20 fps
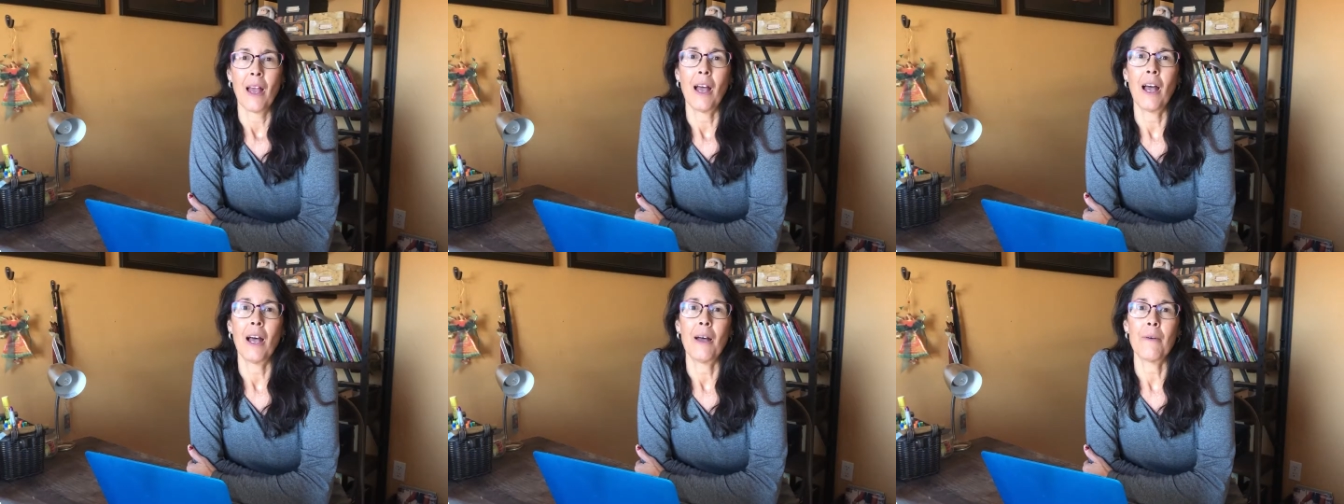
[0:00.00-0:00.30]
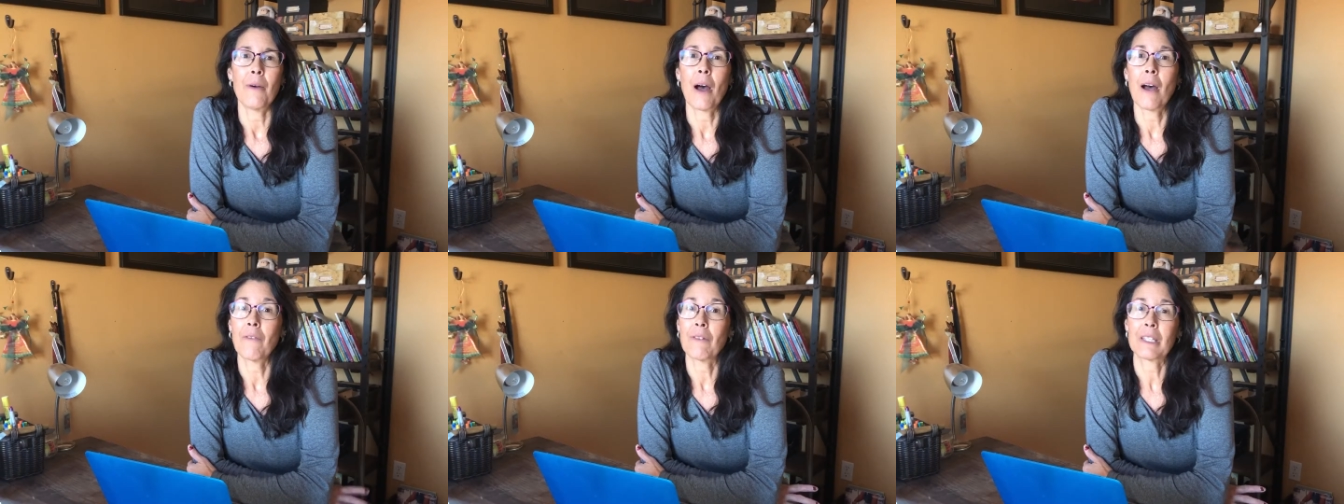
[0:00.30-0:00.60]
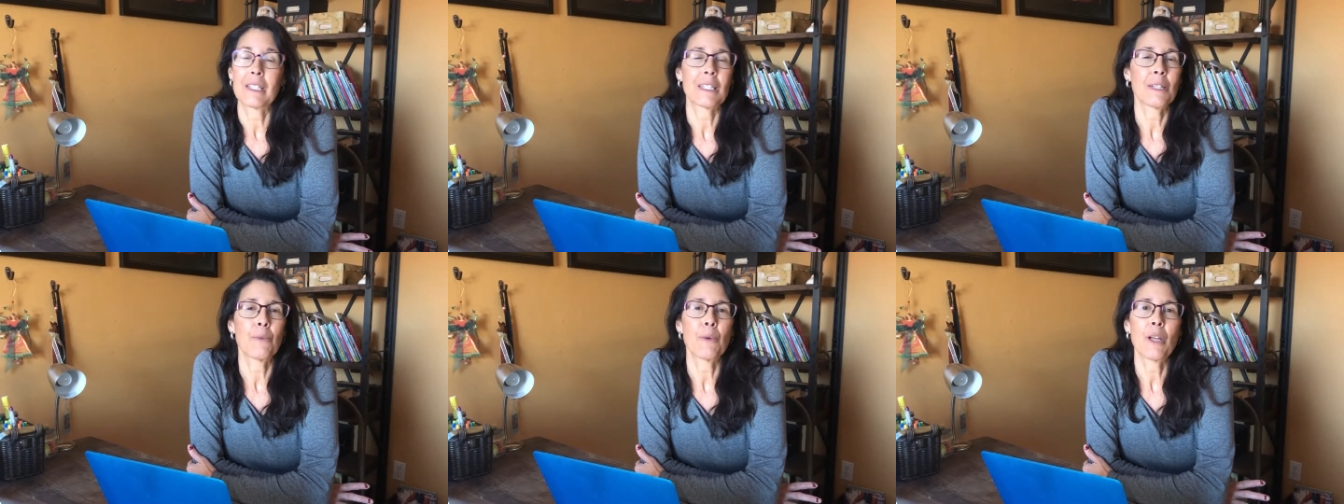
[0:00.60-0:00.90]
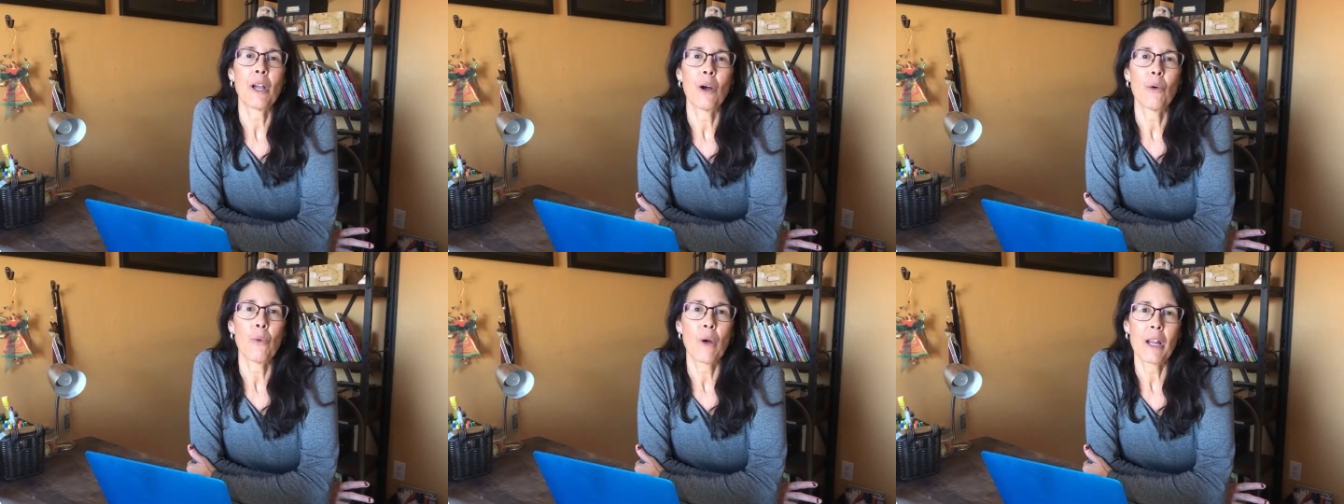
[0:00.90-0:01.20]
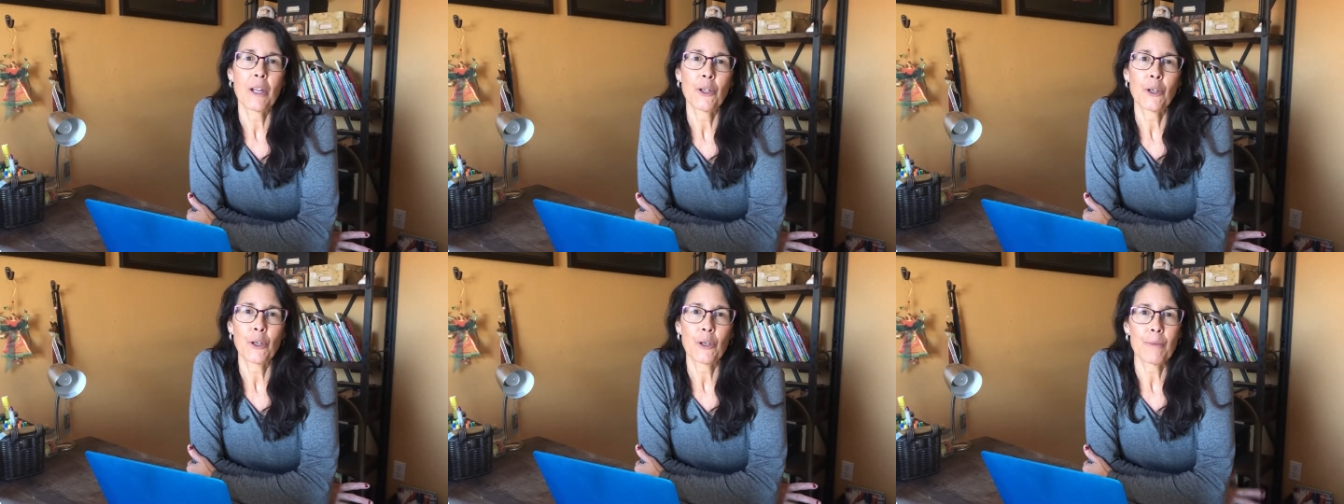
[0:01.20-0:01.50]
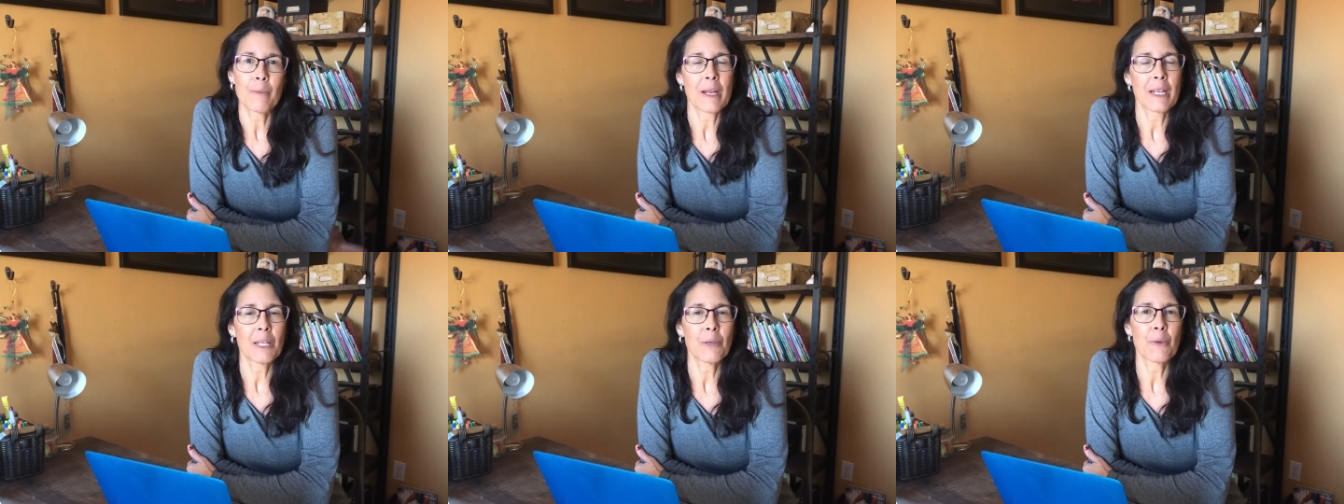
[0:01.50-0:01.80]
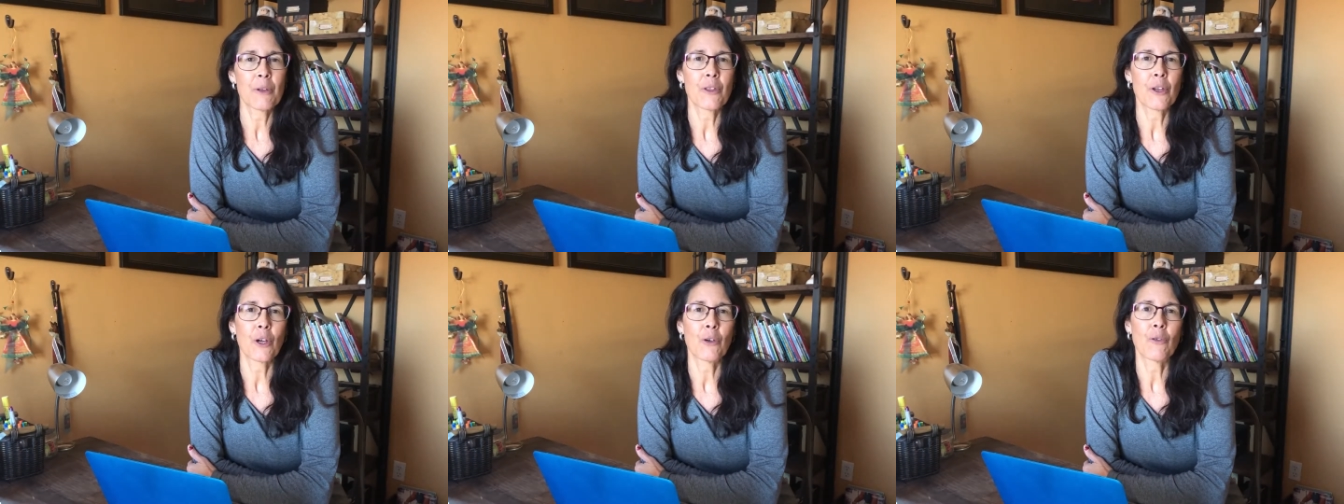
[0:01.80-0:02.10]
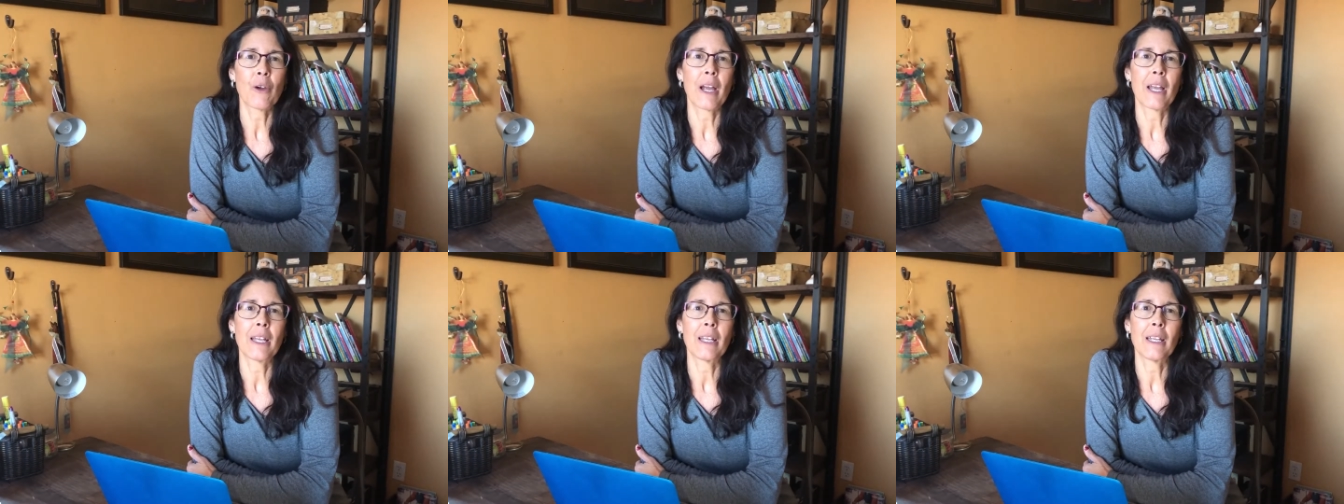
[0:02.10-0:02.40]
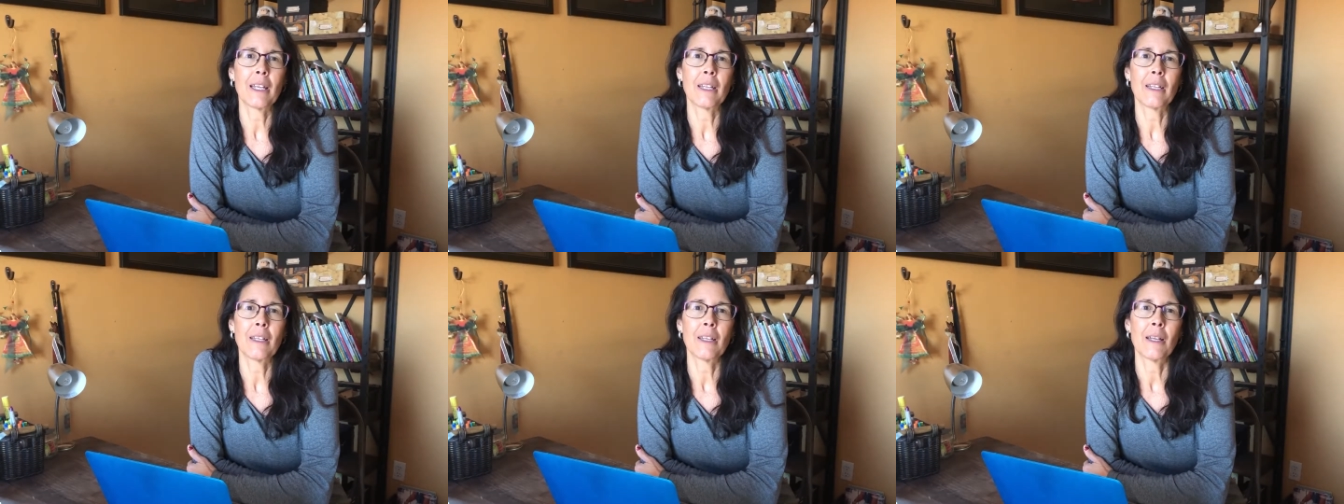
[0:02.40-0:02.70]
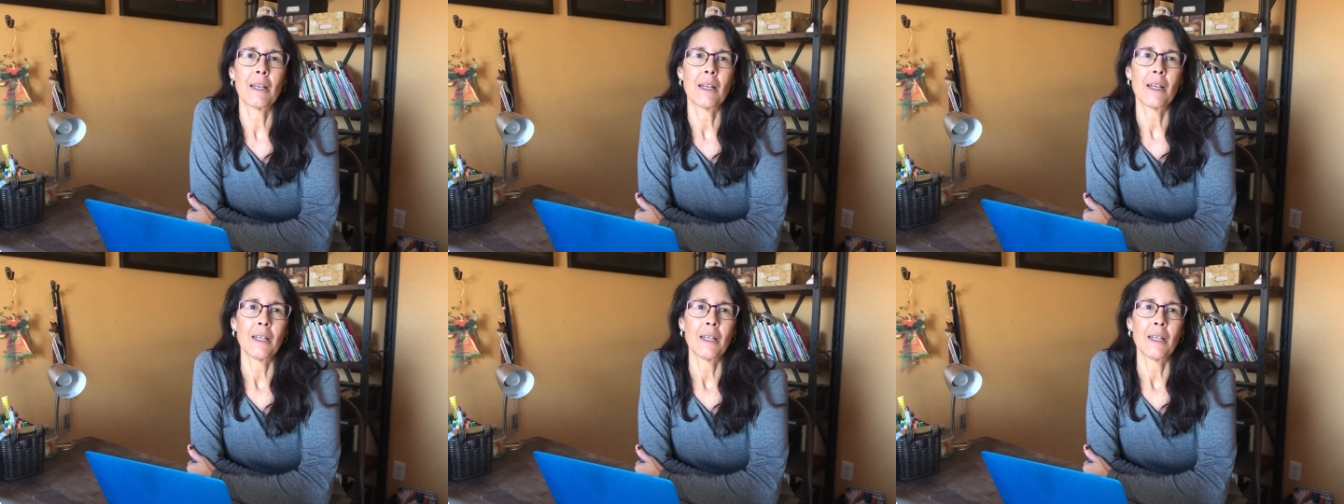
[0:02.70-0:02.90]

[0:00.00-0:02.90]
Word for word: uh, obviously we all want to earn money with our writing